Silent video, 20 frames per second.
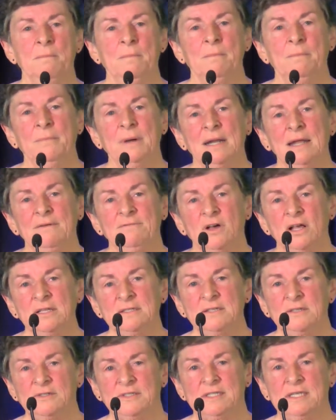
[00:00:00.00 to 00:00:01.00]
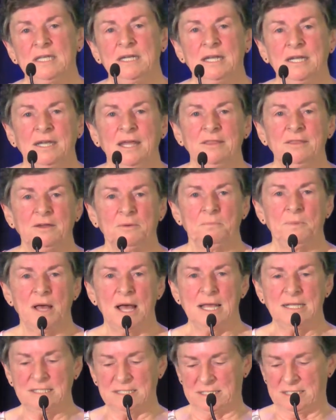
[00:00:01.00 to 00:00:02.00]
But I've also seen another
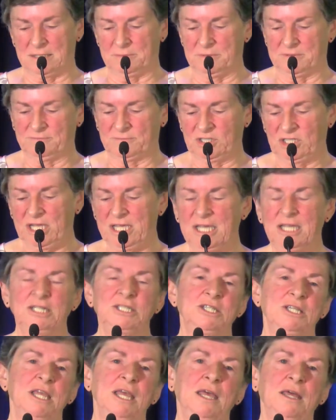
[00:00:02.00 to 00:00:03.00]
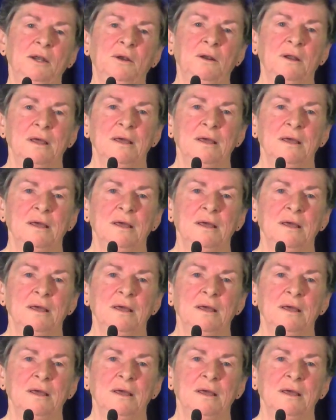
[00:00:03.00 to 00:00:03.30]
positive change in